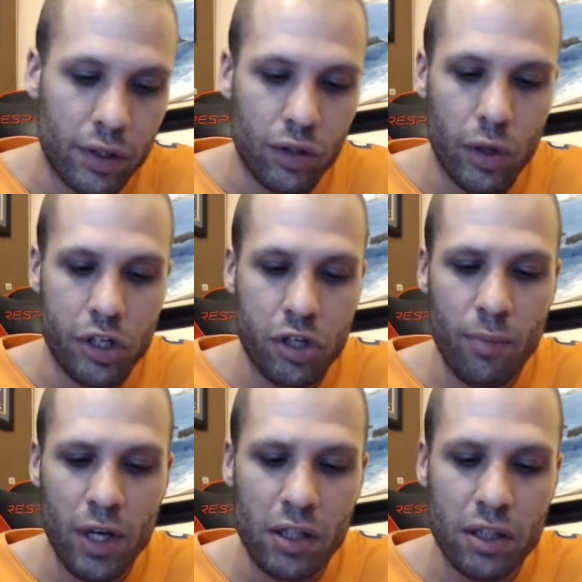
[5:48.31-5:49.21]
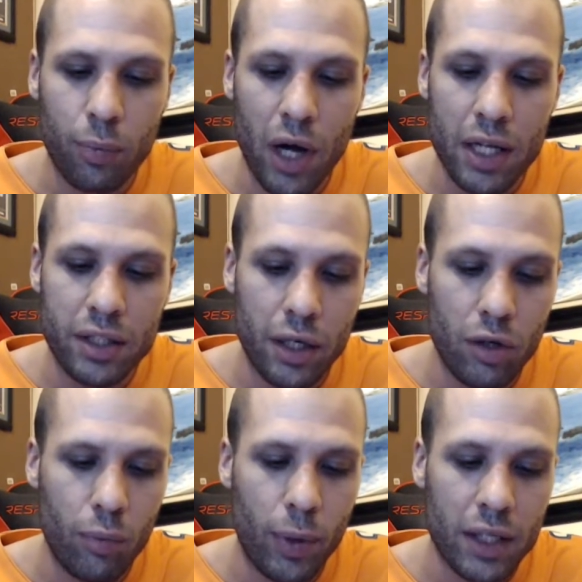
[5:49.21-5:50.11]
So it shouldn't be a surprise that
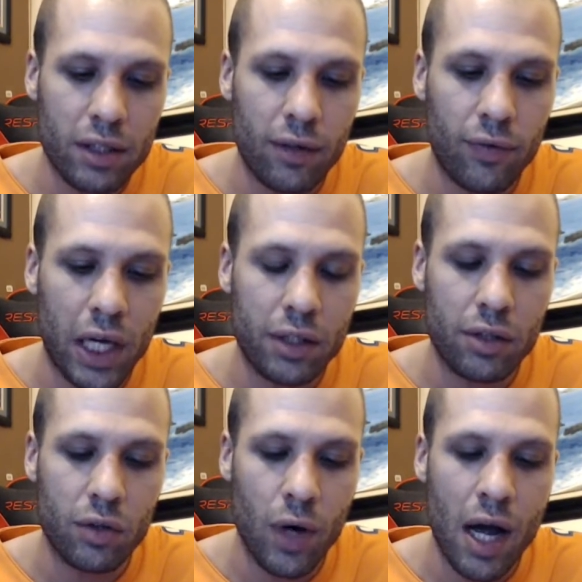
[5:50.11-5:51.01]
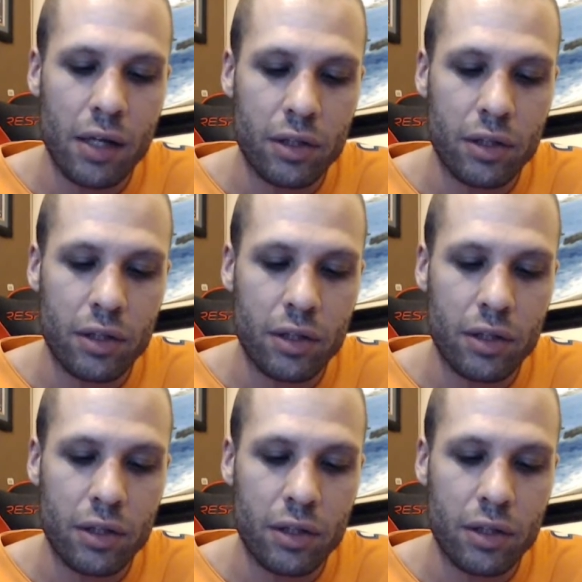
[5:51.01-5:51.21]
new positive cases arise.